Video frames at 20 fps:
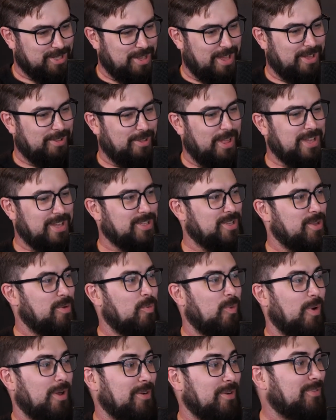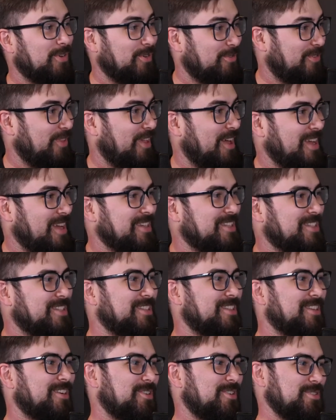So like less than one of your flights,
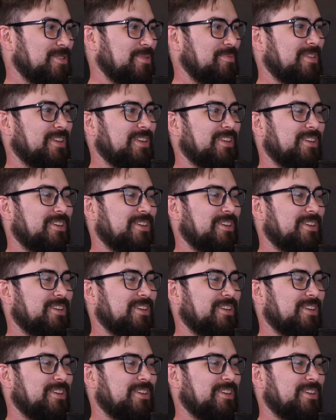or something.